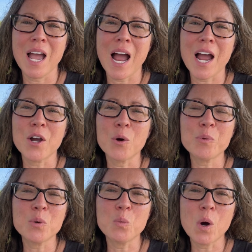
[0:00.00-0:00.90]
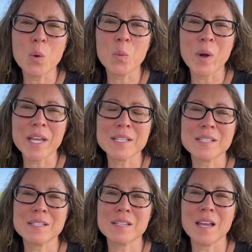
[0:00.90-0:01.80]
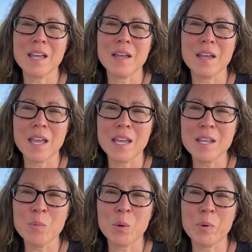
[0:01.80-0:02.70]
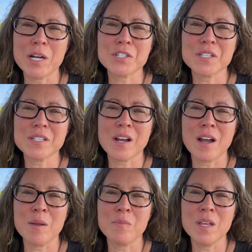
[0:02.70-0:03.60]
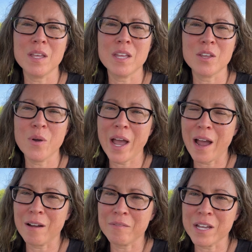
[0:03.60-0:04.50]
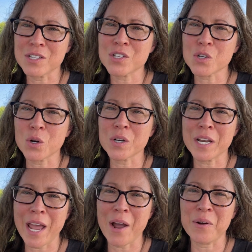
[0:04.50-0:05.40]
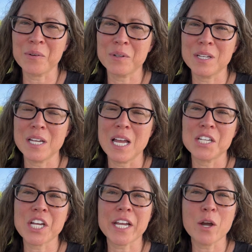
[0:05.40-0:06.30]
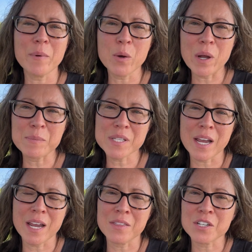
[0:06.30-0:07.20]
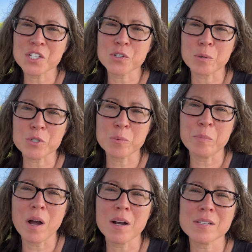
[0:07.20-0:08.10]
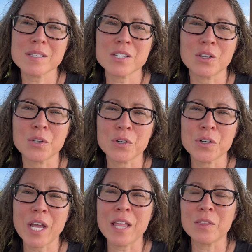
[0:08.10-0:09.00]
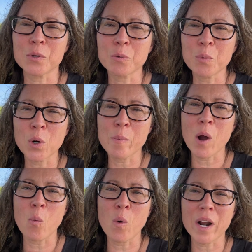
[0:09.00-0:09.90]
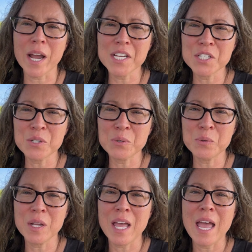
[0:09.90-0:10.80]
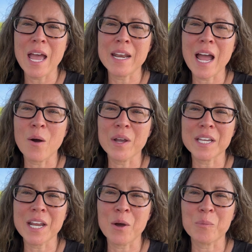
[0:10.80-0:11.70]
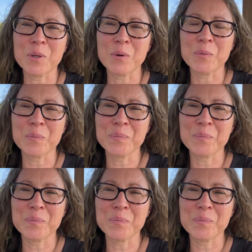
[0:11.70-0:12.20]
I hope you won't waste any more precious time that you have and start now. Check out my website in the description box to learn a little more about what I do and how I can help you.